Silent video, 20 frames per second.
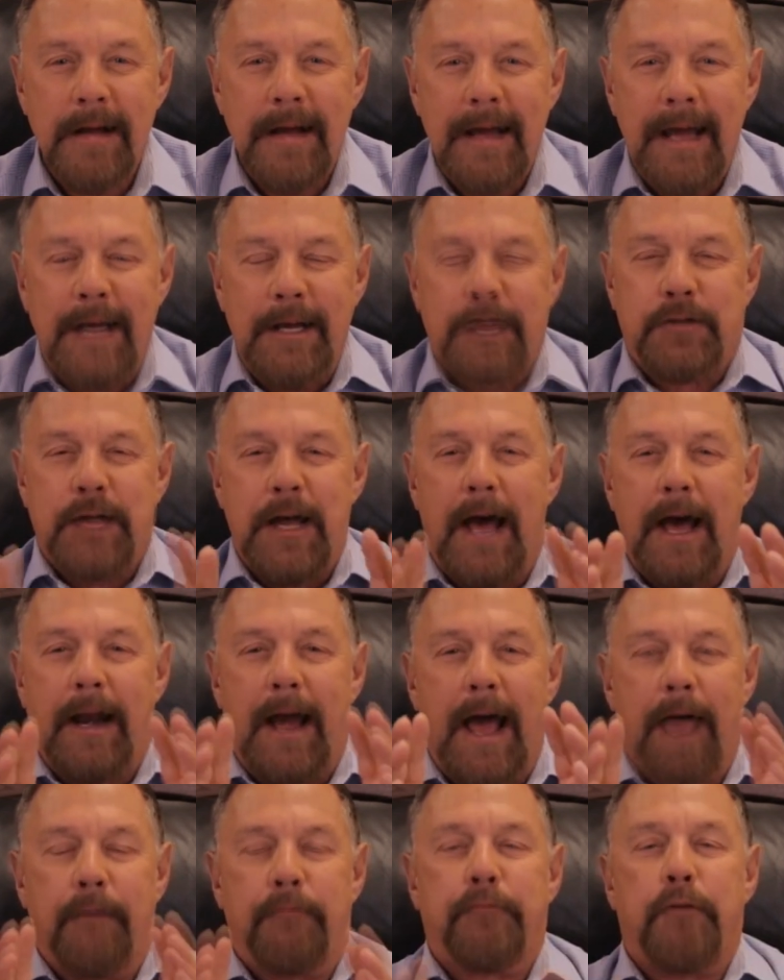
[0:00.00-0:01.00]
He said,
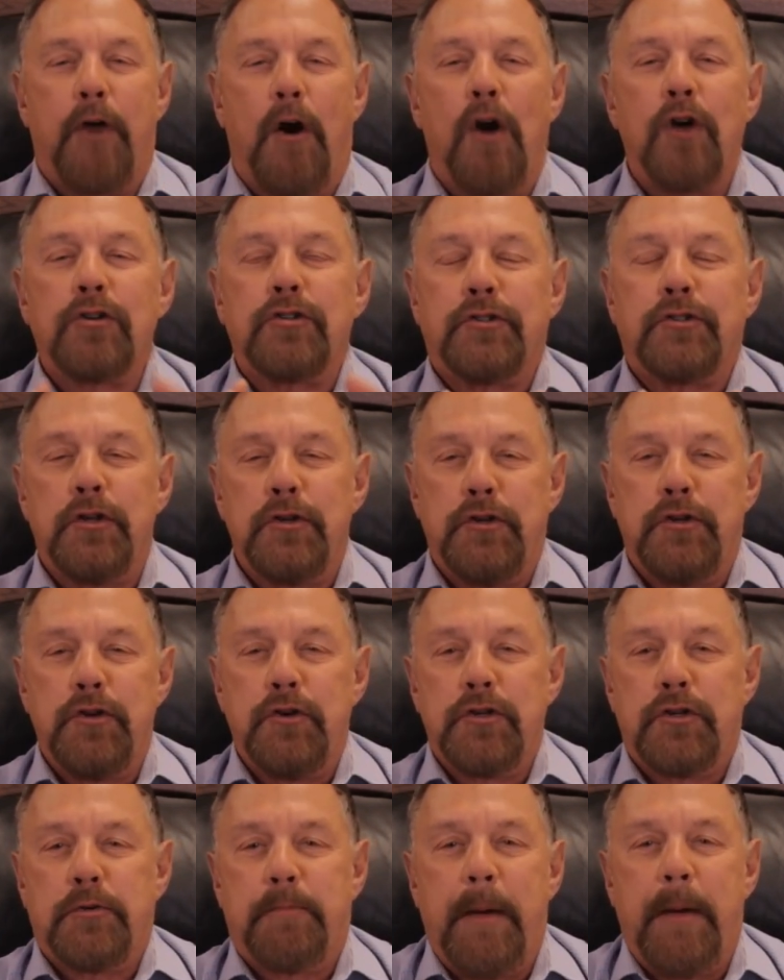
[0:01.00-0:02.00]
At first, the
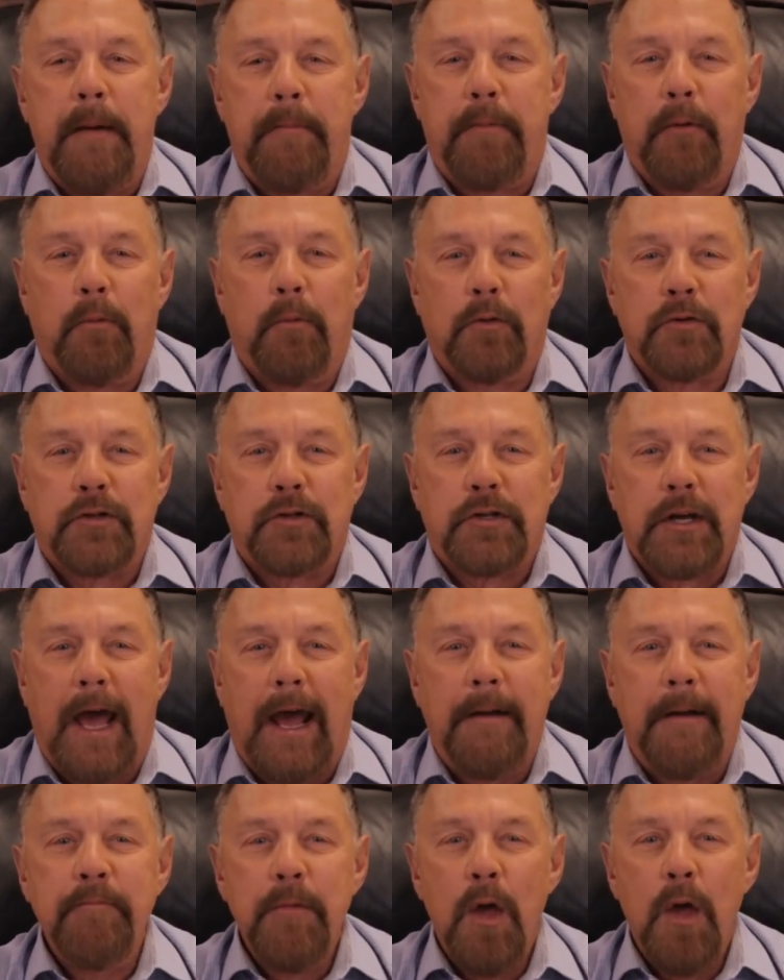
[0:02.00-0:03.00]
Jewish people will
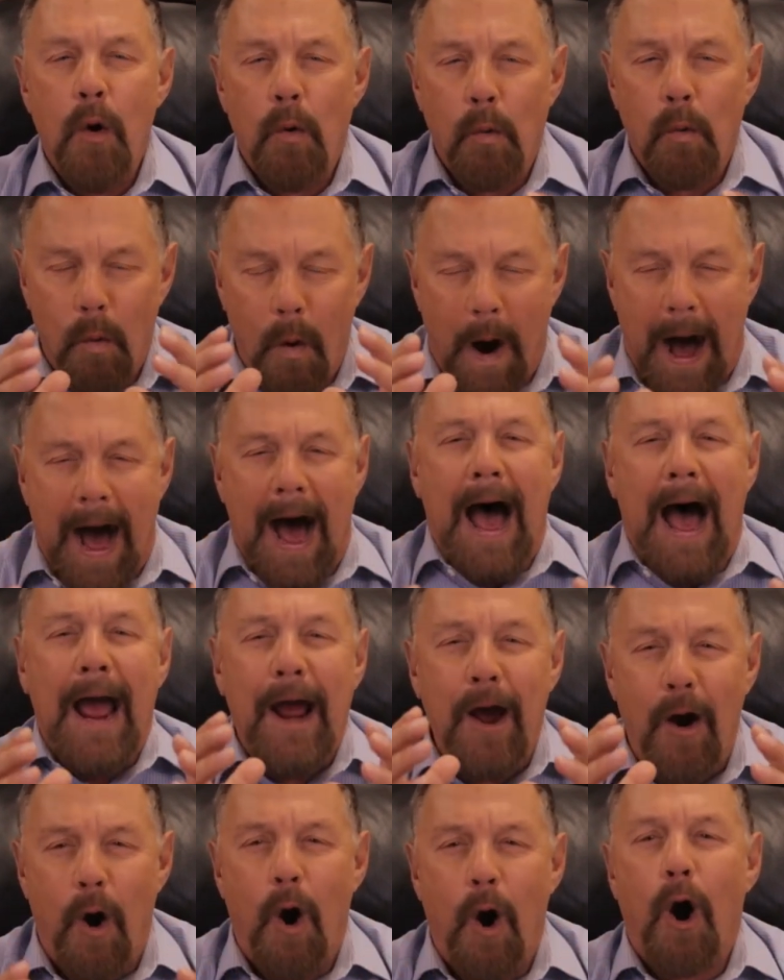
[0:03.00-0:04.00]
say,
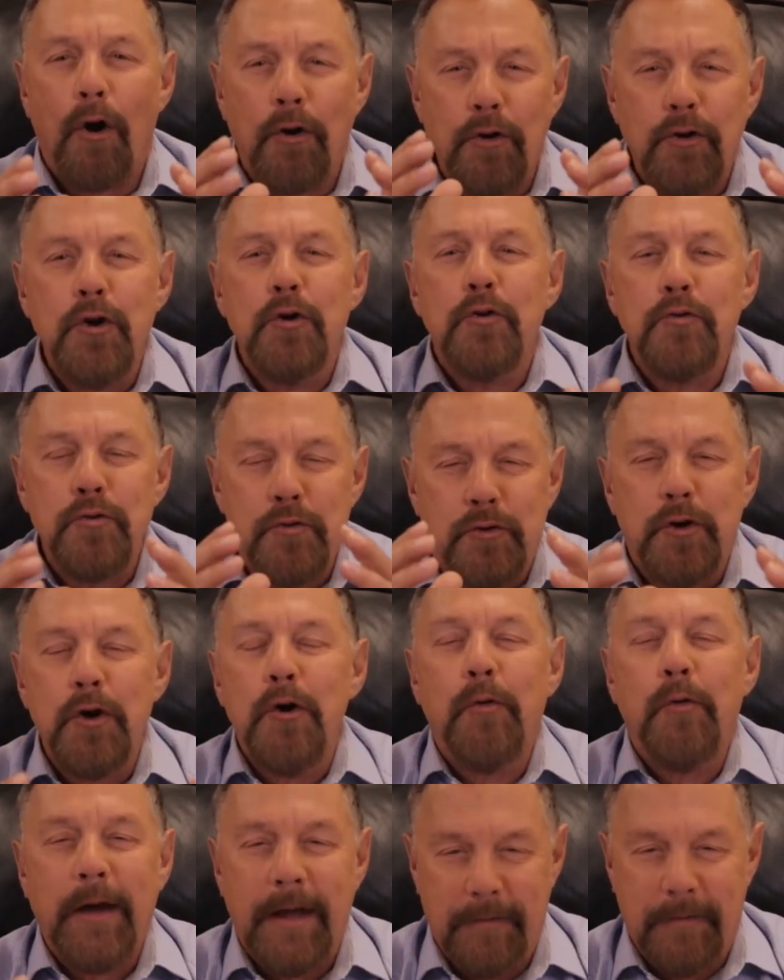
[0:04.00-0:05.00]
why are you
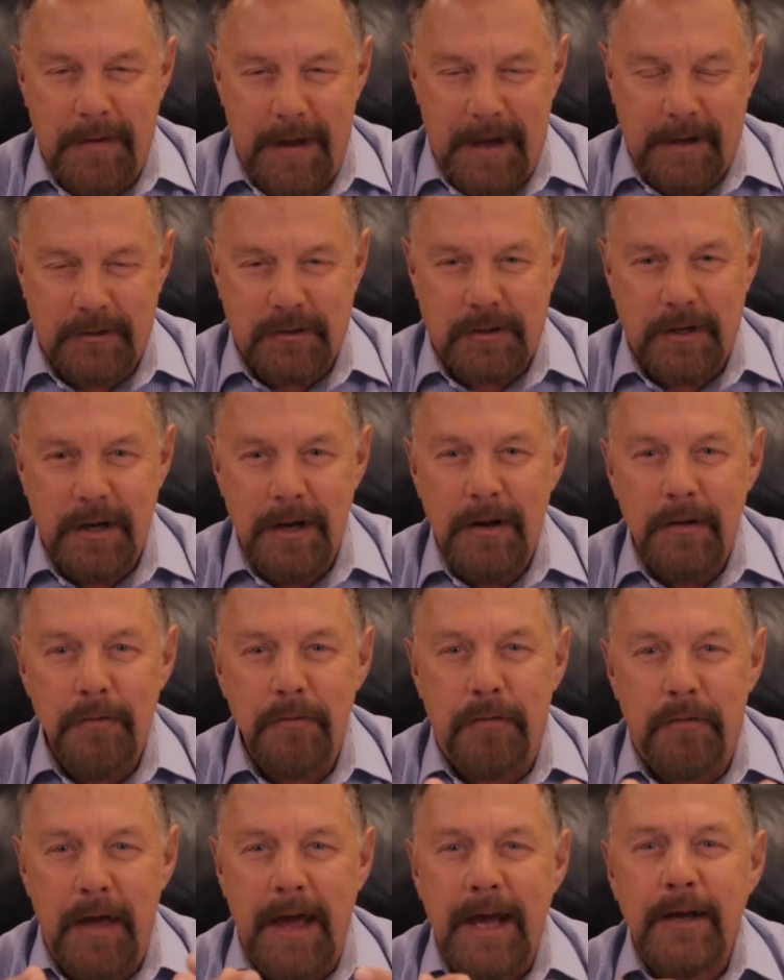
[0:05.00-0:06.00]
doing this?
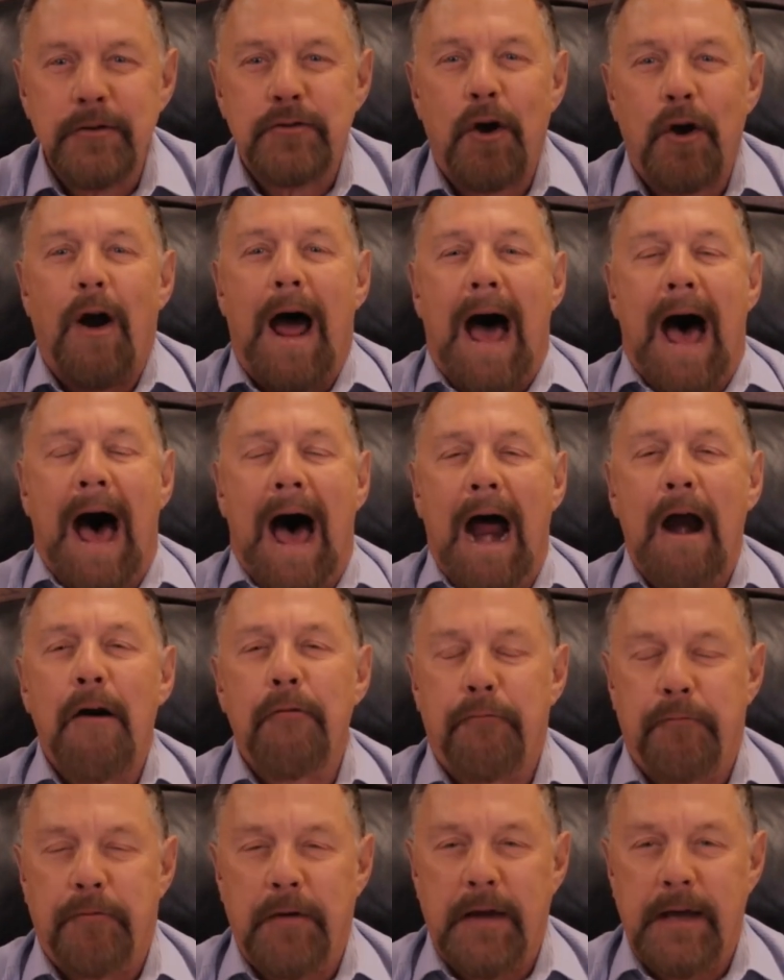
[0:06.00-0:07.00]
These are our
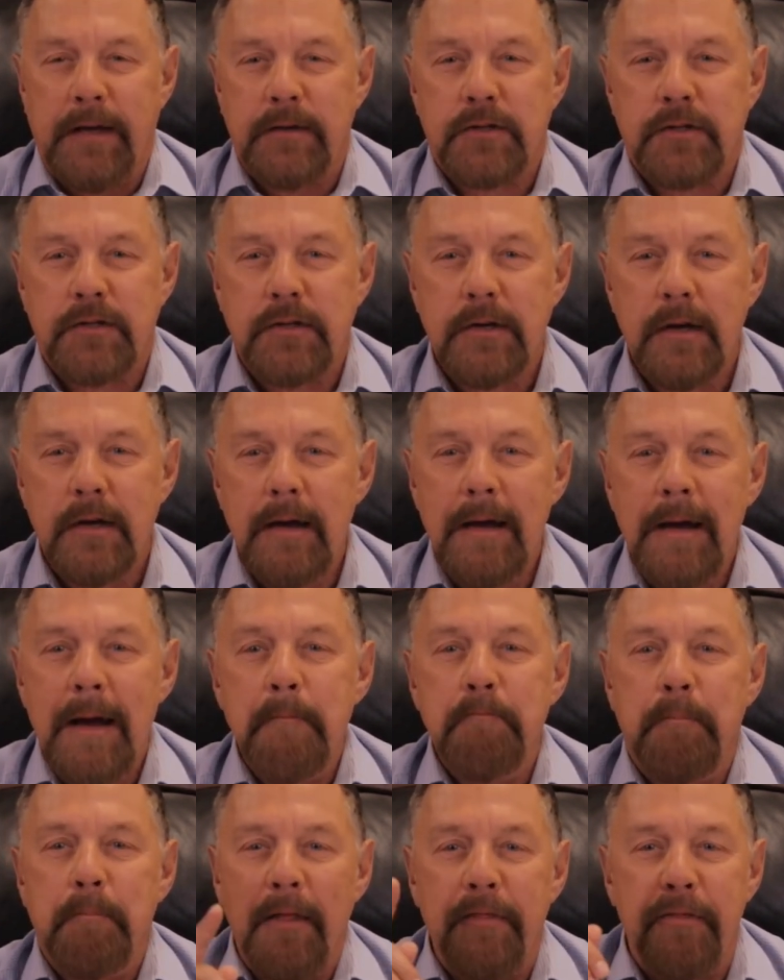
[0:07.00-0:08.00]
feasts.
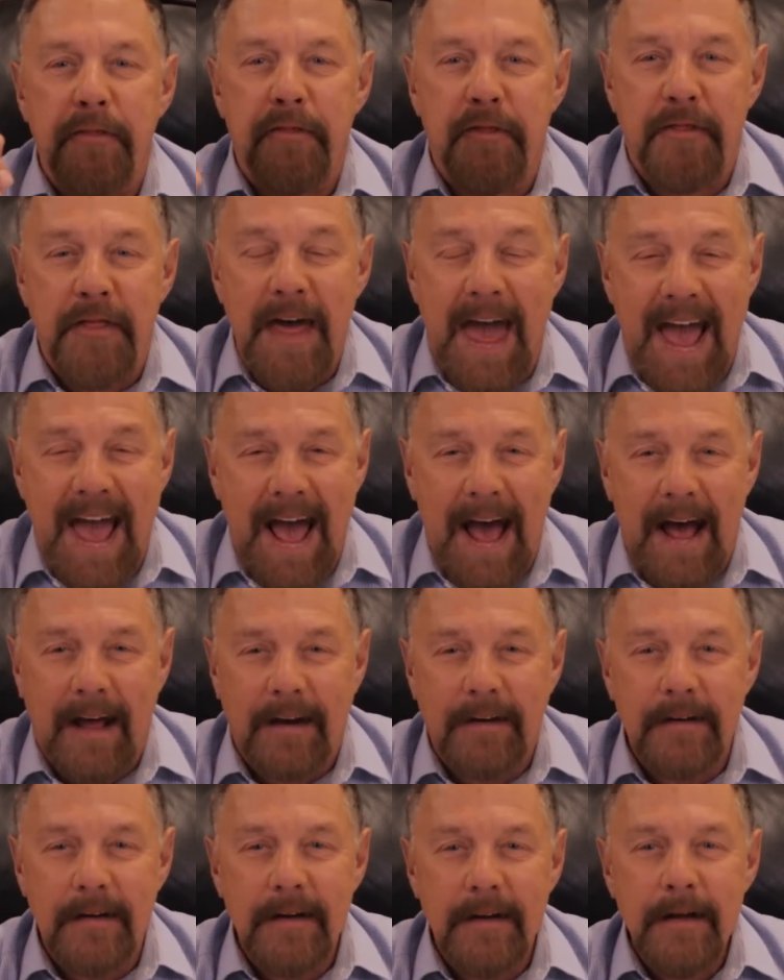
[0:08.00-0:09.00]
But then
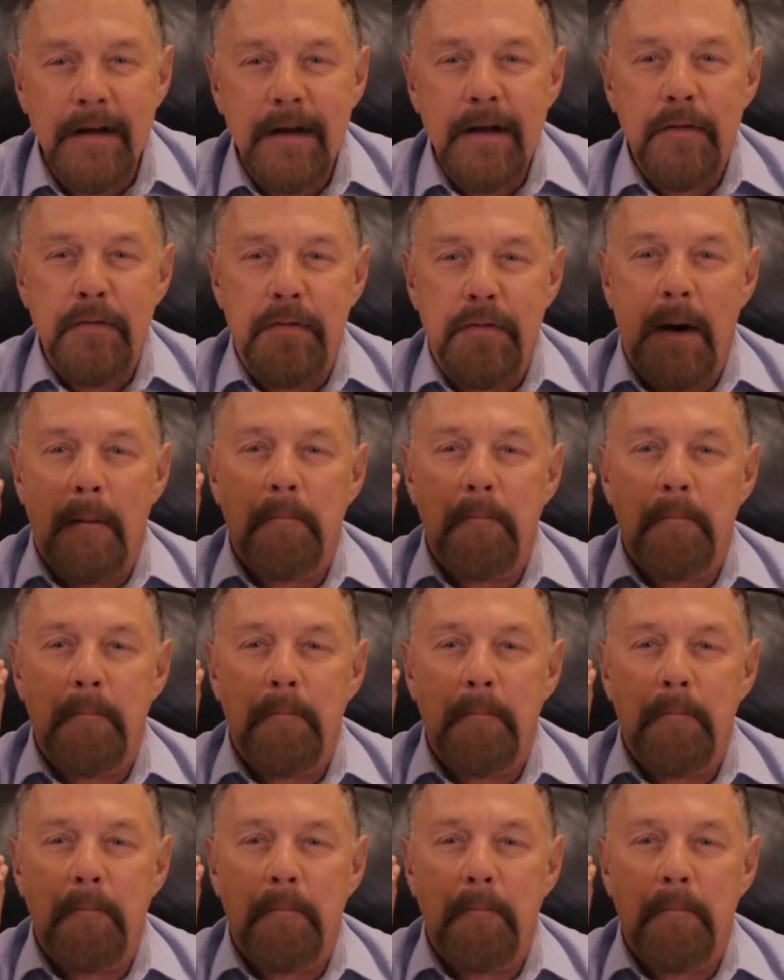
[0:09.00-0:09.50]
the